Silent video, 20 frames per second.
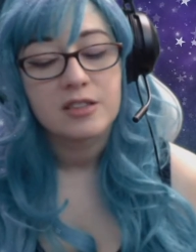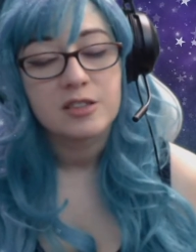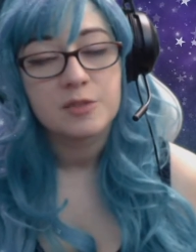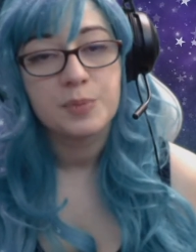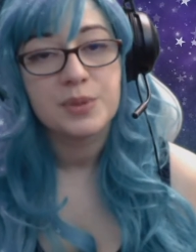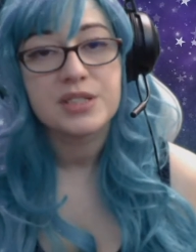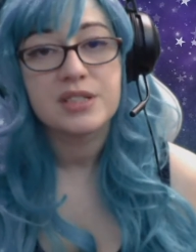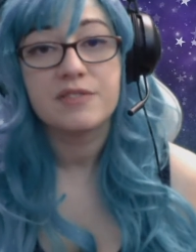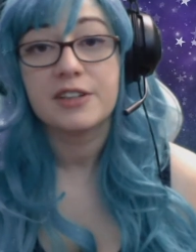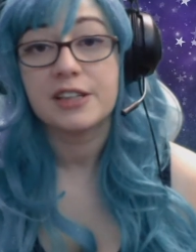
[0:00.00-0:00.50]

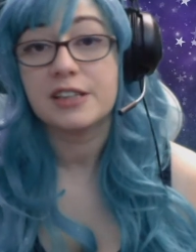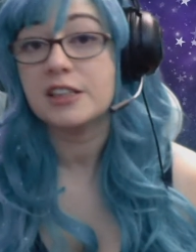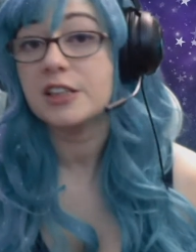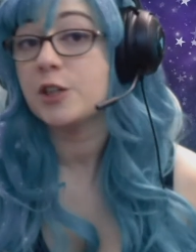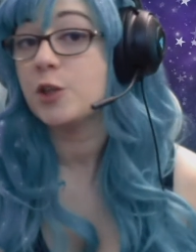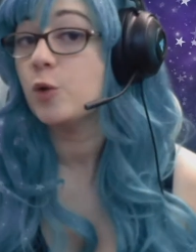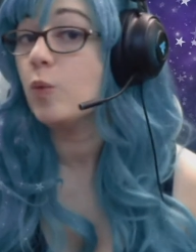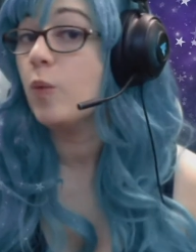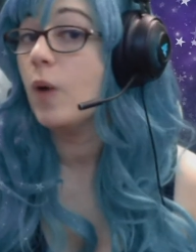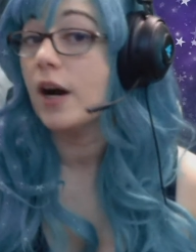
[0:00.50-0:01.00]
specifically
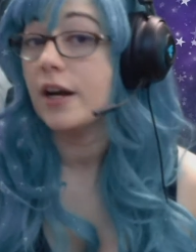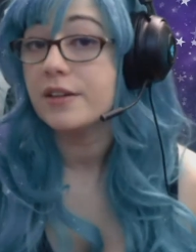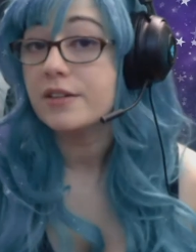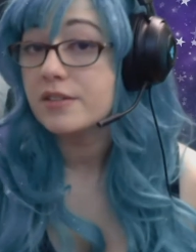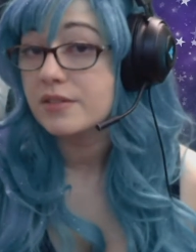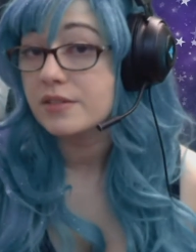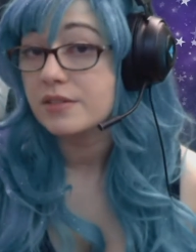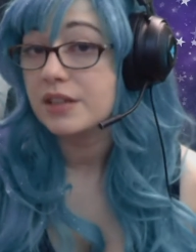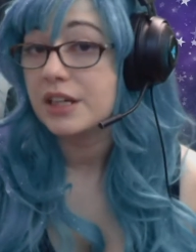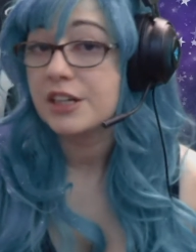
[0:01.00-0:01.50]
you
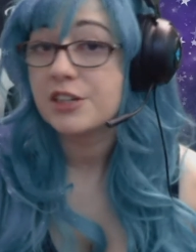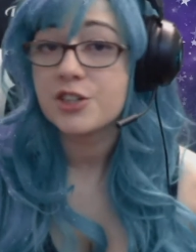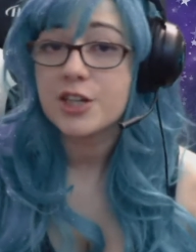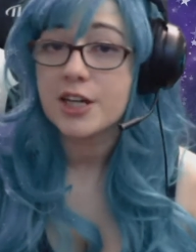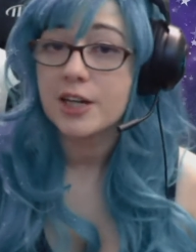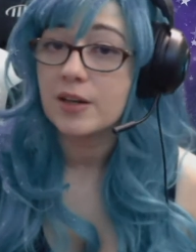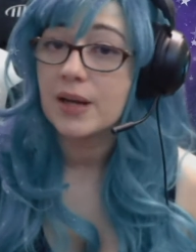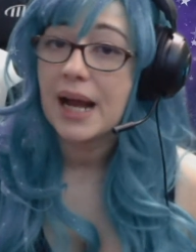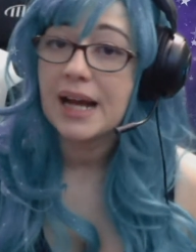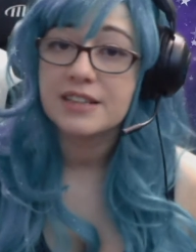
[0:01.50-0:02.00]
want, each
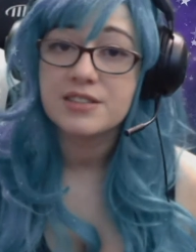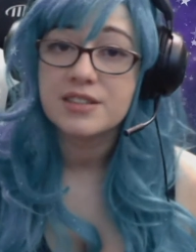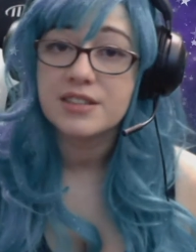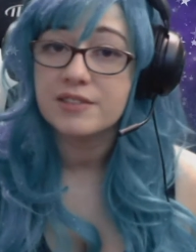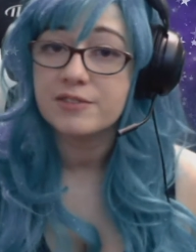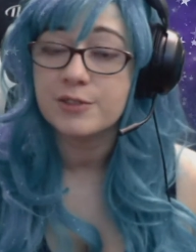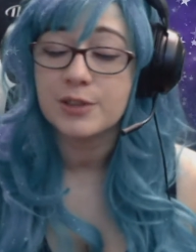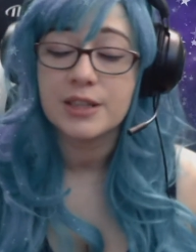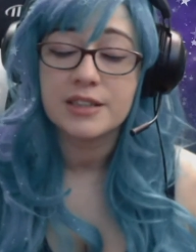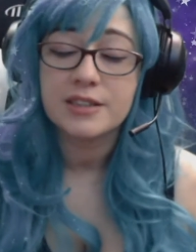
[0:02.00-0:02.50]
tier has
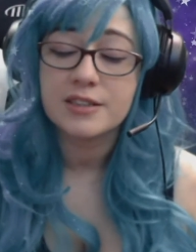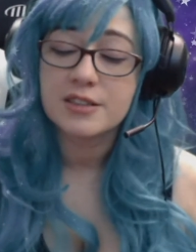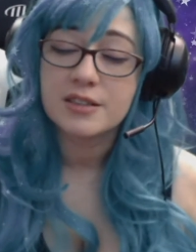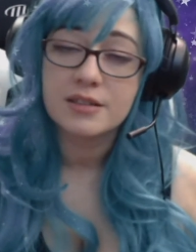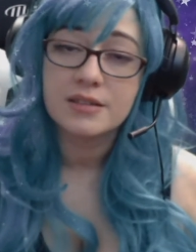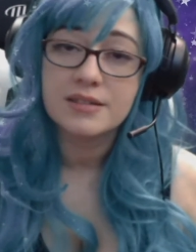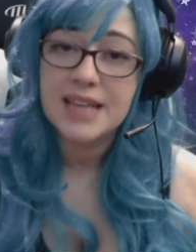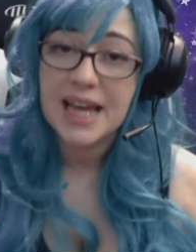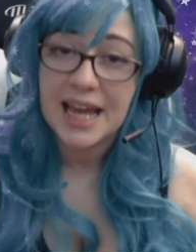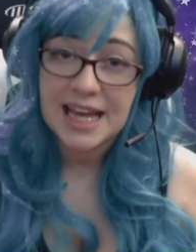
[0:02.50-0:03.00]
different
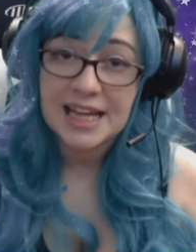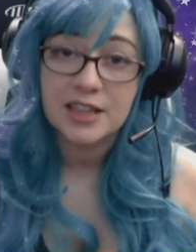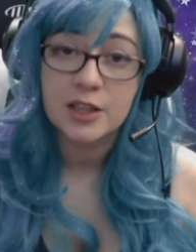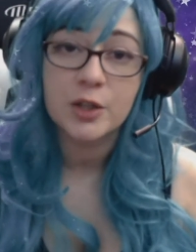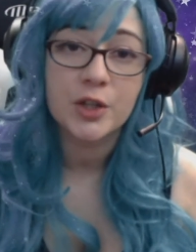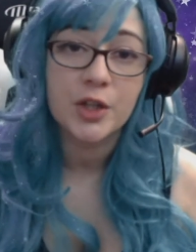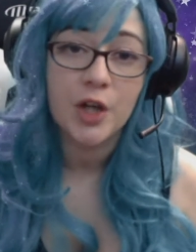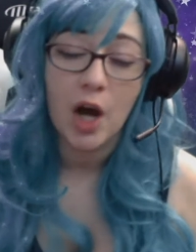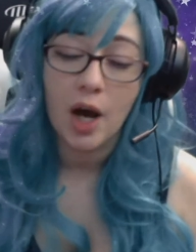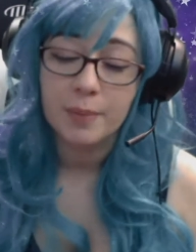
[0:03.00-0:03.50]

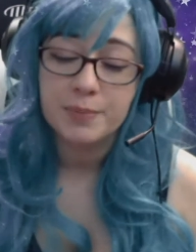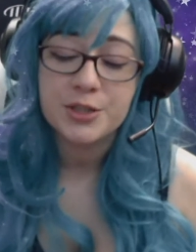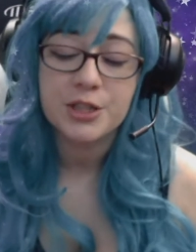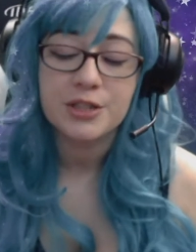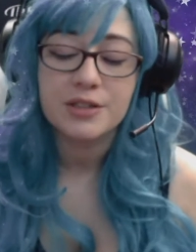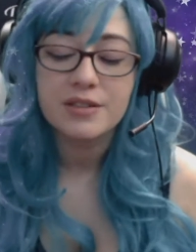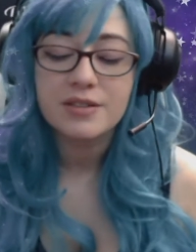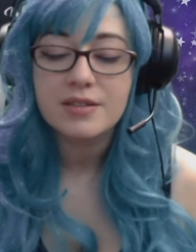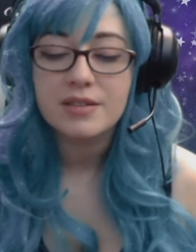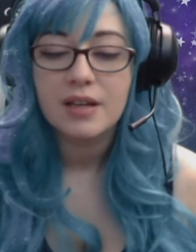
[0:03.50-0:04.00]
tailored
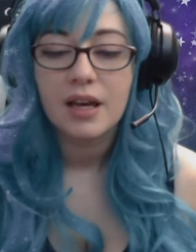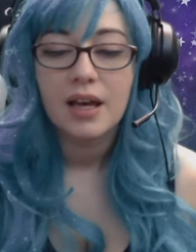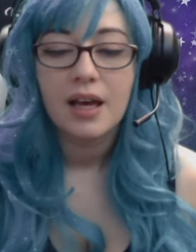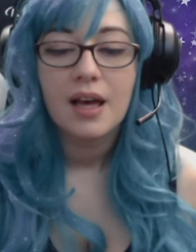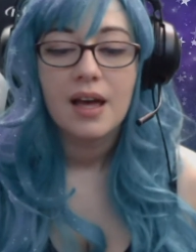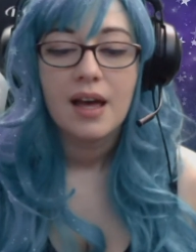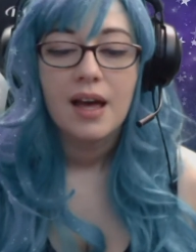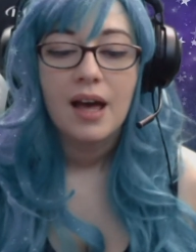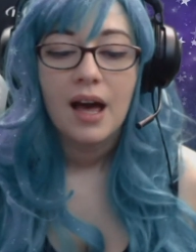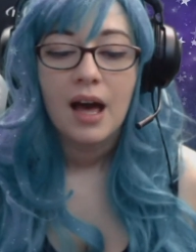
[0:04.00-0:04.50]
options.
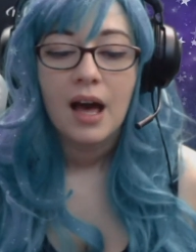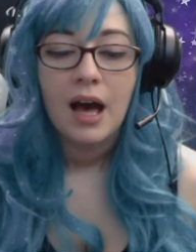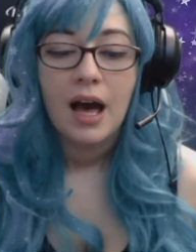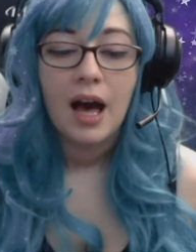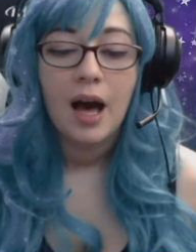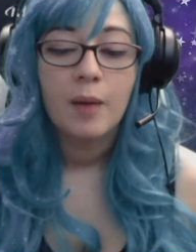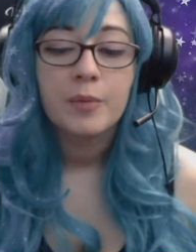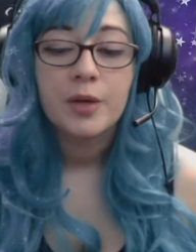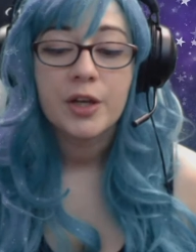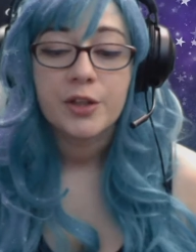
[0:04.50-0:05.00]

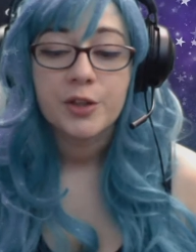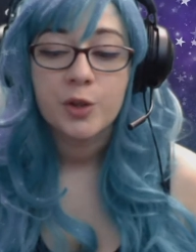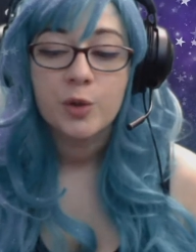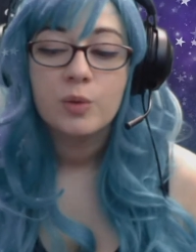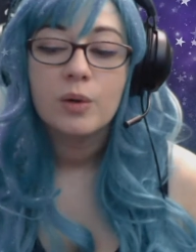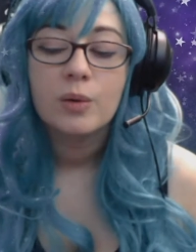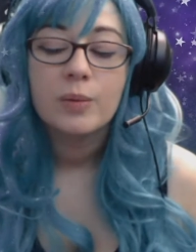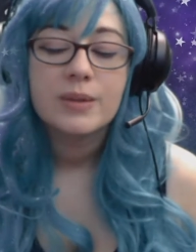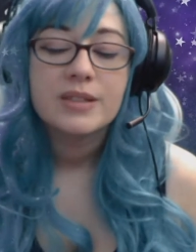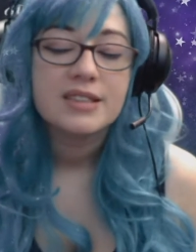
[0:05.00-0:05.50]
Um, you
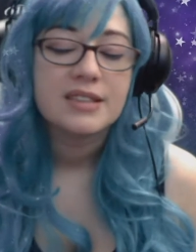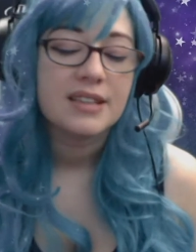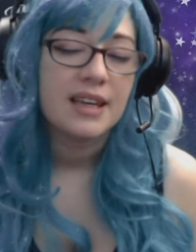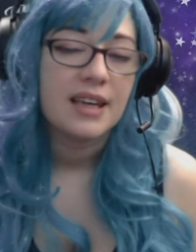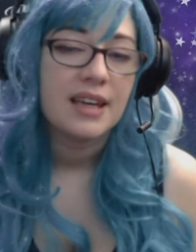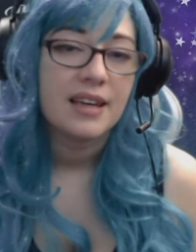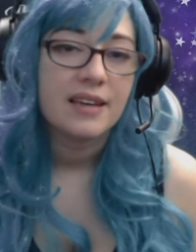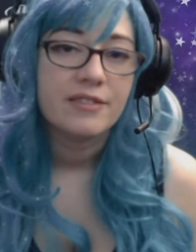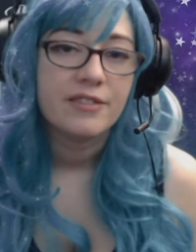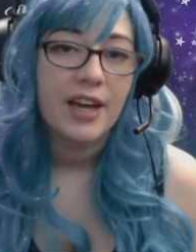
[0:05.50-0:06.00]
will
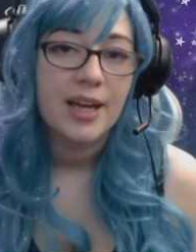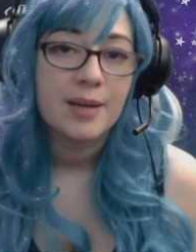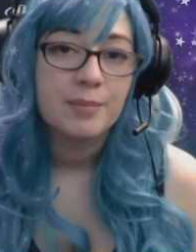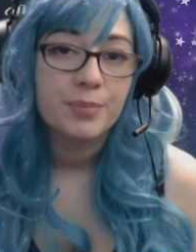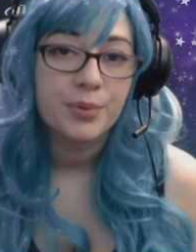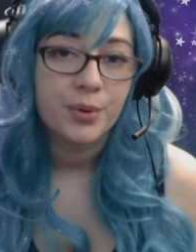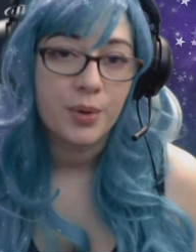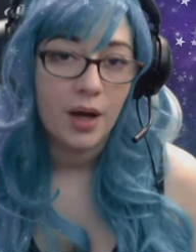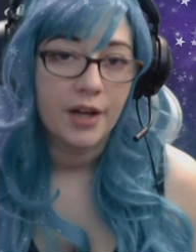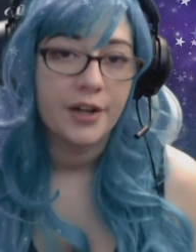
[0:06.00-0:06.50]
receive a
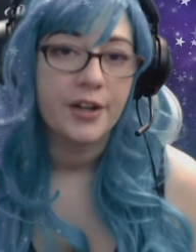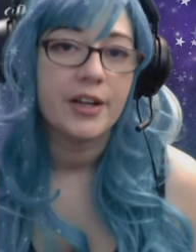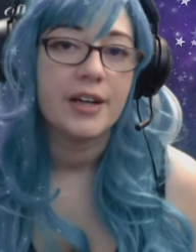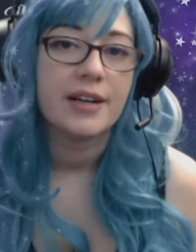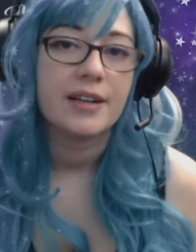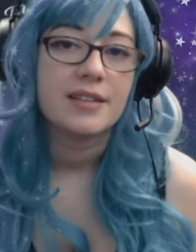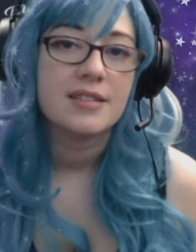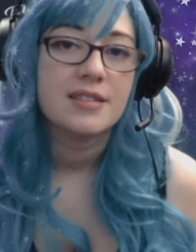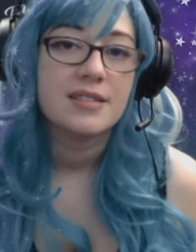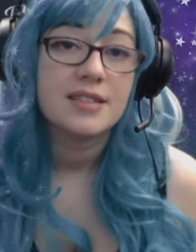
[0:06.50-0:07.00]

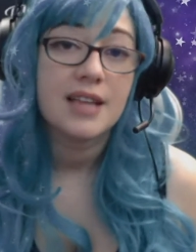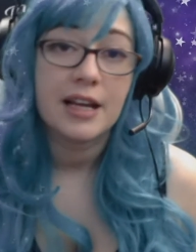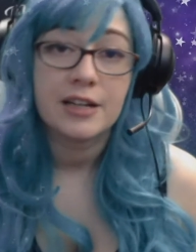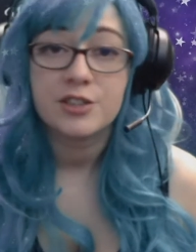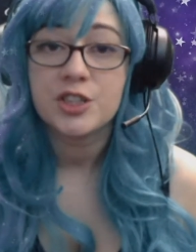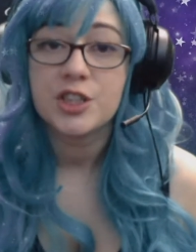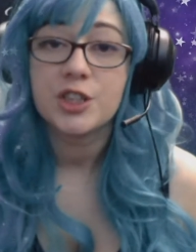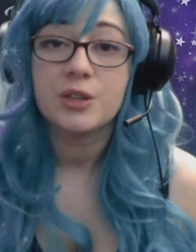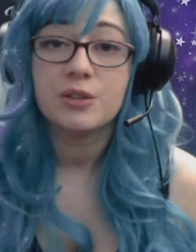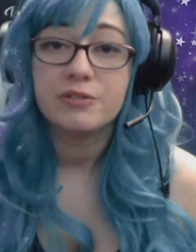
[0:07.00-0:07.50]
product
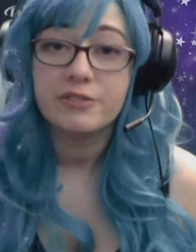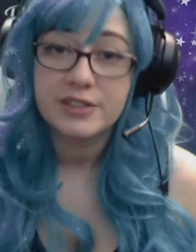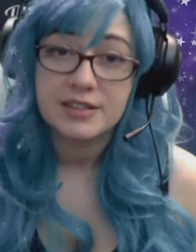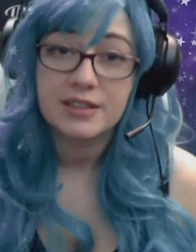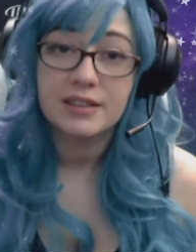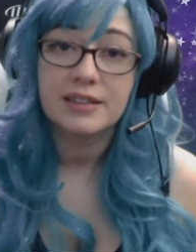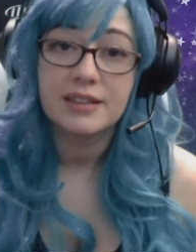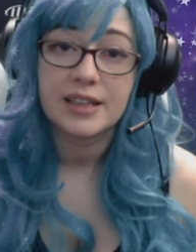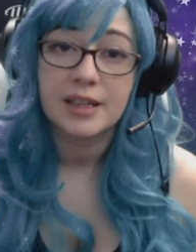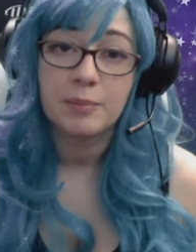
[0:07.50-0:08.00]
sent to you
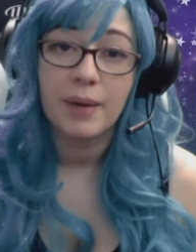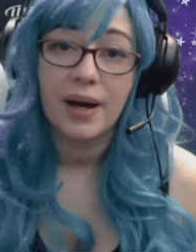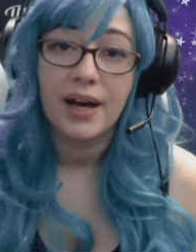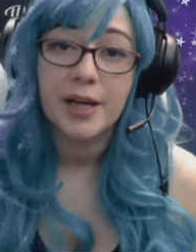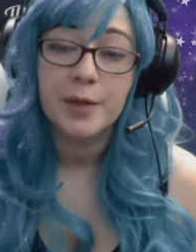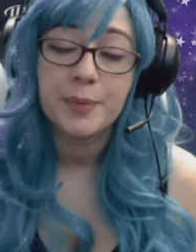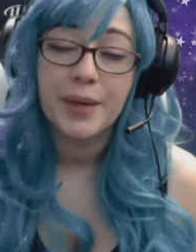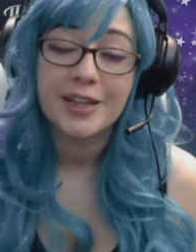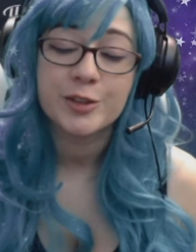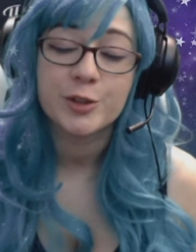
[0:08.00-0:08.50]
physically
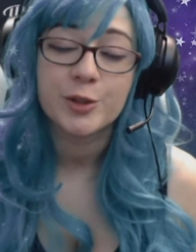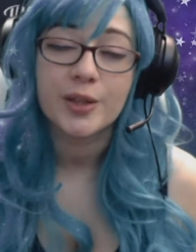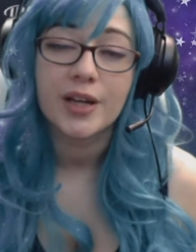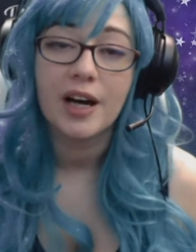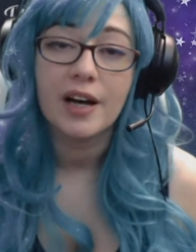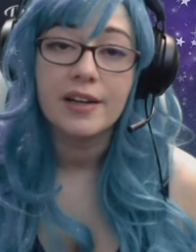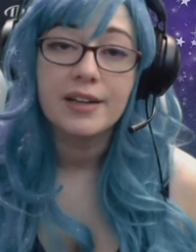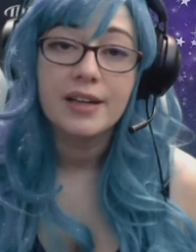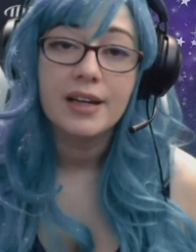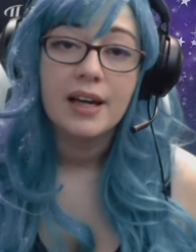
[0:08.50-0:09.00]
by Patreon